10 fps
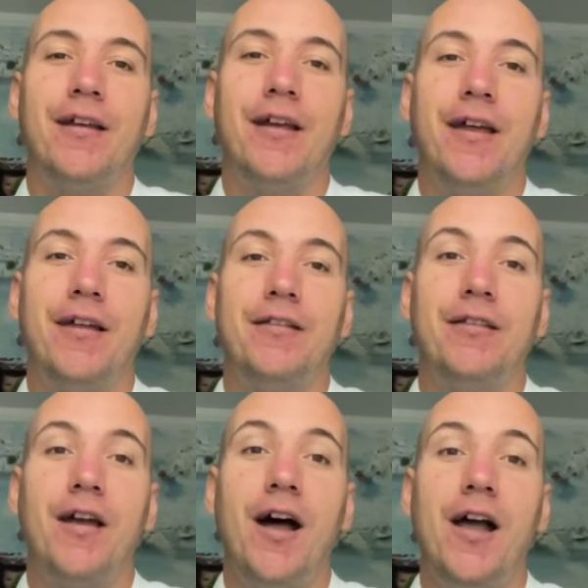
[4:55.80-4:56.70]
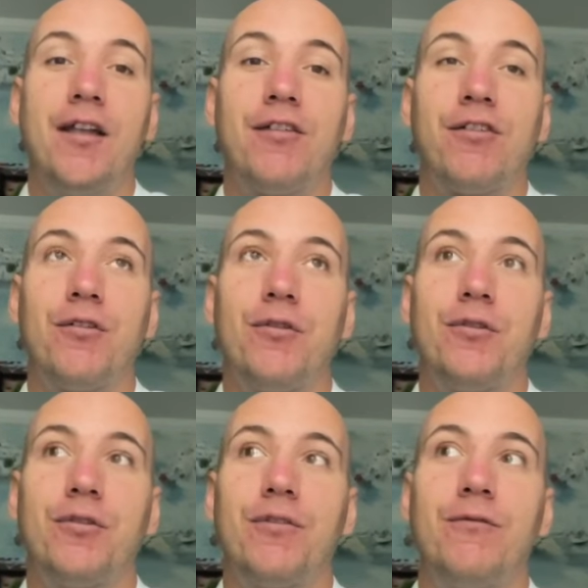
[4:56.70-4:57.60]
And I
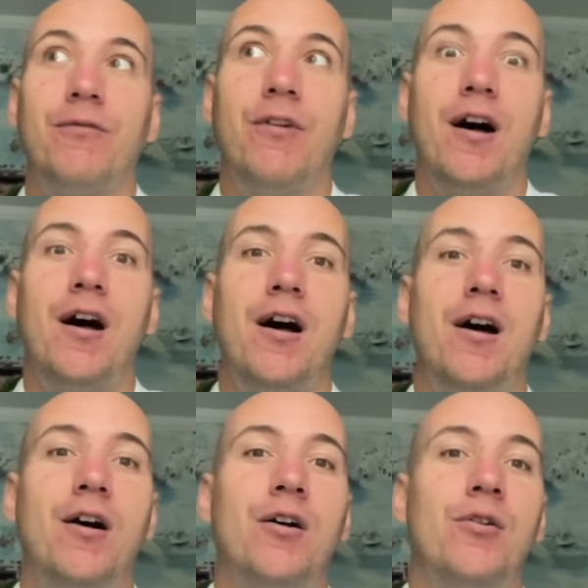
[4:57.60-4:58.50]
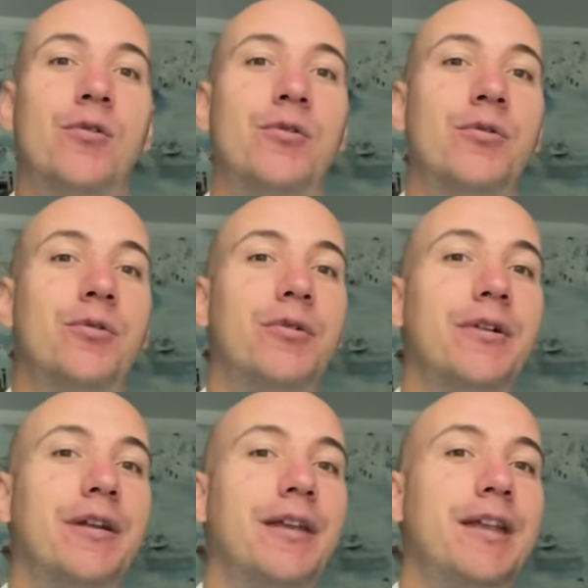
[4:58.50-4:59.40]
thought, wow,
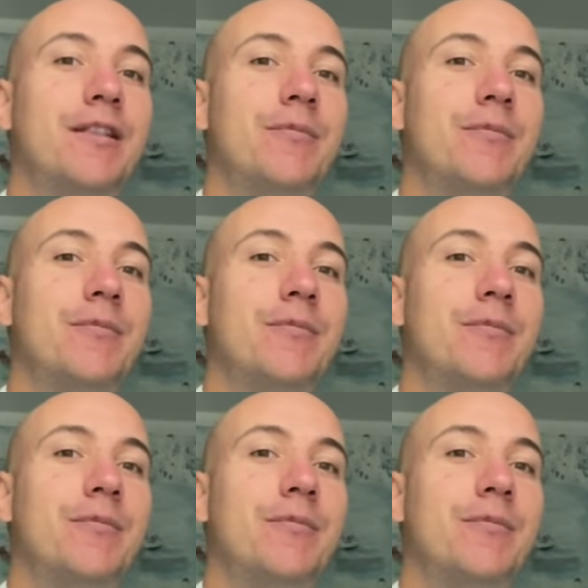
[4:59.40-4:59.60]
it